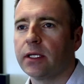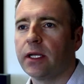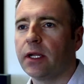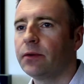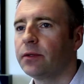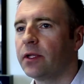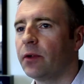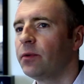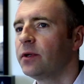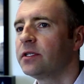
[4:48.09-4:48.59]
There,
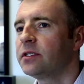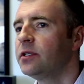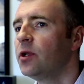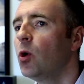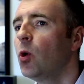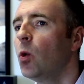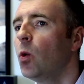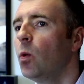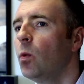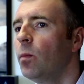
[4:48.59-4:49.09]
there is
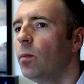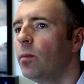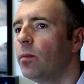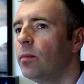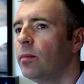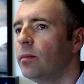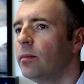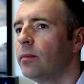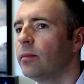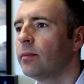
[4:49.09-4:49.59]
no
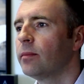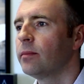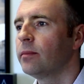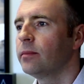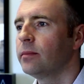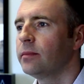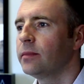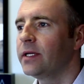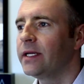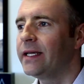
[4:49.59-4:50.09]

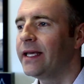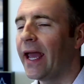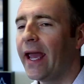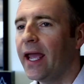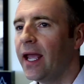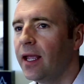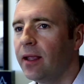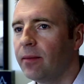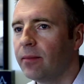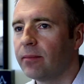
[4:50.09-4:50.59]

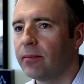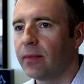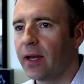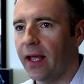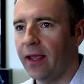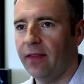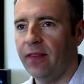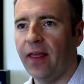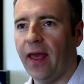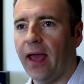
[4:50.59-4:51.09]
game
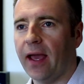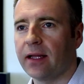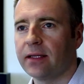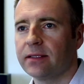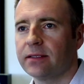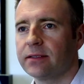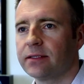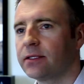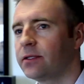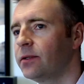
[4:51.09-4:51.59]
like that.
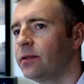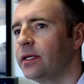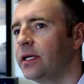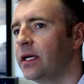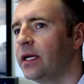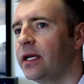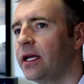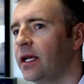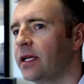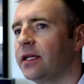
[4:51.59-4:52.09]
So
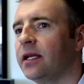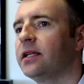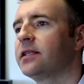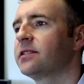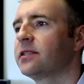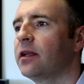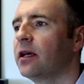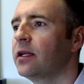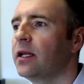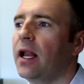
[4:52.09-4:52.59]
it,
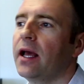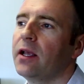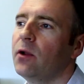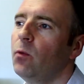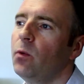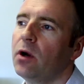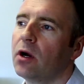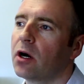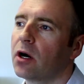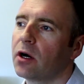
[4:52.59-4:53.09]
it's not like
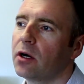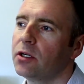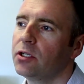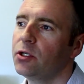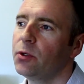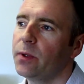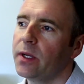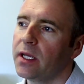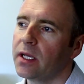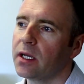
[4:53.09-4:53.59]
we are
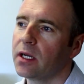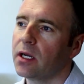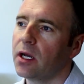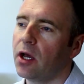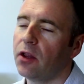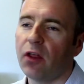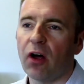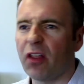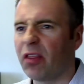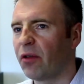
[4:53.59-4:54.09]
doing
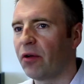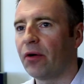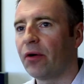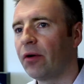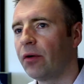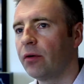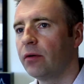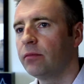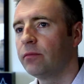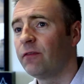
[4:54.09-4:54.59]

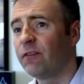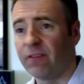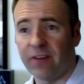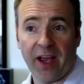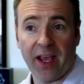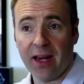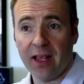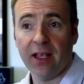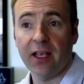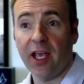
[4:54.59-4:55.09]
another
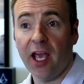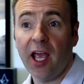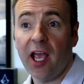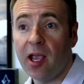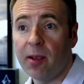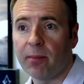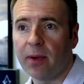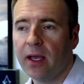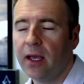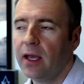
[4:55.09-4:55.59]
fighting
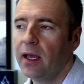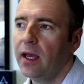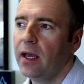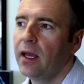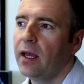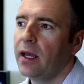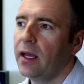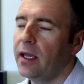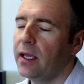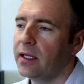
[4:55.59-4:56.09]
game.
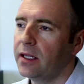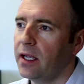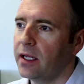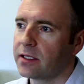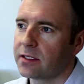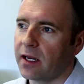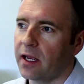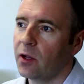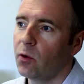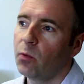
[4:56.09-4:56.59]
It,
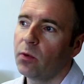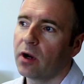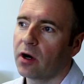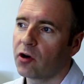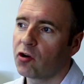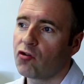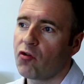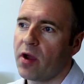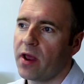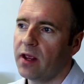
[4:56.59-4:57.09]
it's like we are
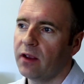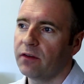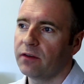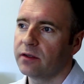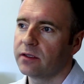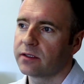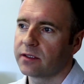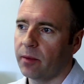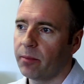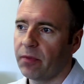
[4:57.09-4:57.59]
creating
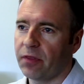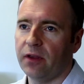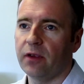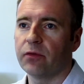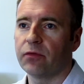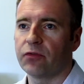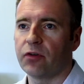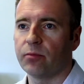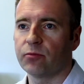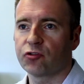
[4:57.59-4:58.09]

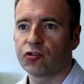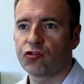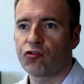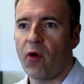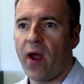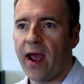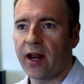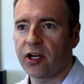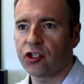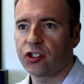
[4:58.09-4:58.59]
something from
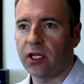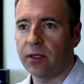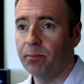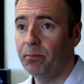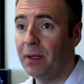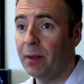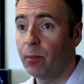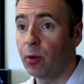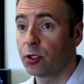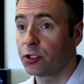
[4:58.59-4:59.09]
scratch that
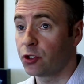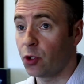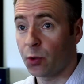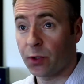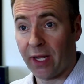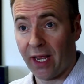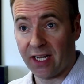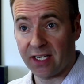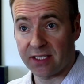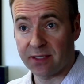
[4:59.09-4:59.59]
people
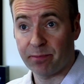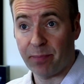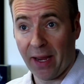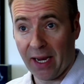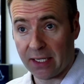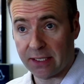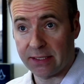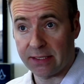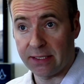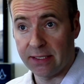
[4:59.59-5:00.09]
don't
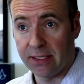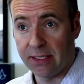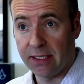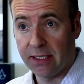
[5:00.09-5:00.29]
expect.